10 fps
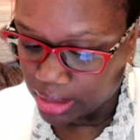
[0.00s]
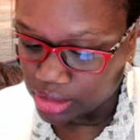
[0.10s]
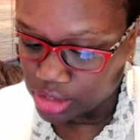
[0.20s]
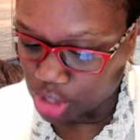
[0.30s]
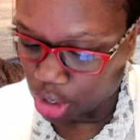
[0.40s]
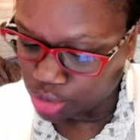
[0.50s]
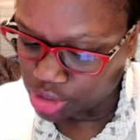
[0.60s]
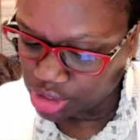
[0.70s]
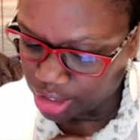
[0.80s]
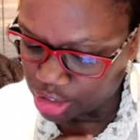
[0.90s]
So
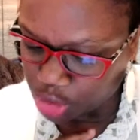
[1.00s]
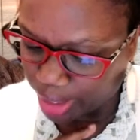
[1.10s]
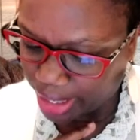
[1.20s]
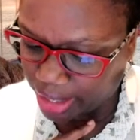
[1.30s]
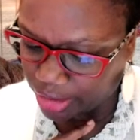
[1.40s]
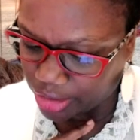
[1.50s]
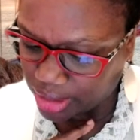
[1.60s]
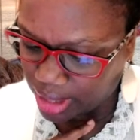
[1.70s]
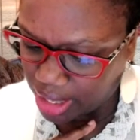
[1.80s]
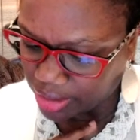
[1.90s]
C Joy
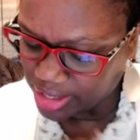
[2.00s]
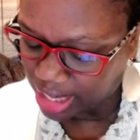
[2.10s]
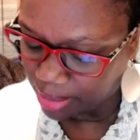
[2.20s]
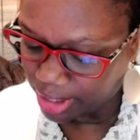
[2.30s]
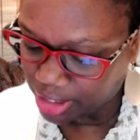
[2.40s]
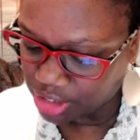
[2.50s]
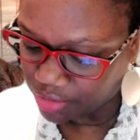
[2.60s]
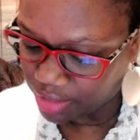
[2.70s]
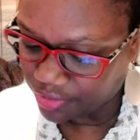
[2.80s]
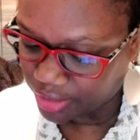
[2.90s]
Entertainment,
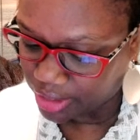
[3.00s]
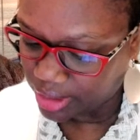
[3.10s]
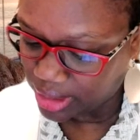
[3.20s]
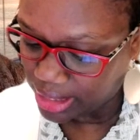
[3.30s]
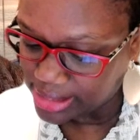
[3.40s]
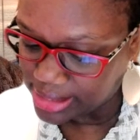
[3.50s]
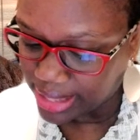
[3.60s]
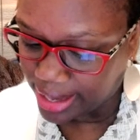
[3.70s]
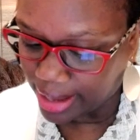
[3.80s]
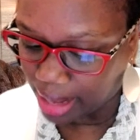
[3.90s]
Sharifa is
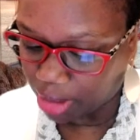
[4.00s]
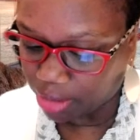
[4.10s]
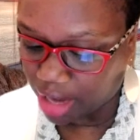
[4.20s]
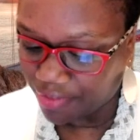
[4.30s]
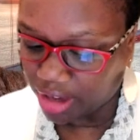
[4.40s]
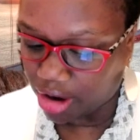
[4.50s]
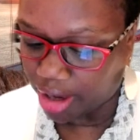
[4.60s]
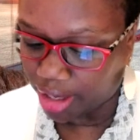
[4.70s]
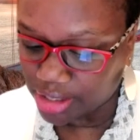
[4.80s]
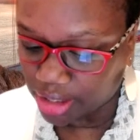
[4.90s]
saying, I'm a graphic
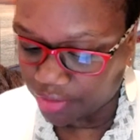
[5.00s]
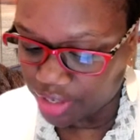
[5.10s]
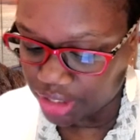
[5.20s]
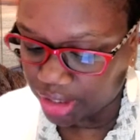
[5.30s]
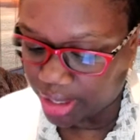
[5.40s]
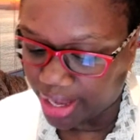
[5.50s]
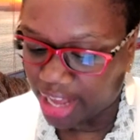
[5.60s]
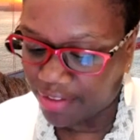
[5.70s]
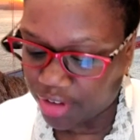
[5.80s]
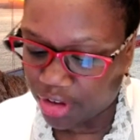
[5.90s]
artist and originally
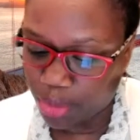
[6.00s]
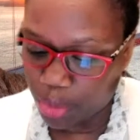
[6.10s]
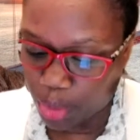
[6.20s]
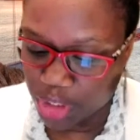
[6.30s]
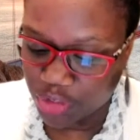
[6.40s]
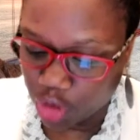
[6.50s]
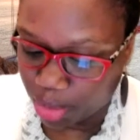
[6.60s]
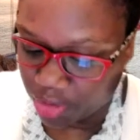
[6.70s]
Canva was for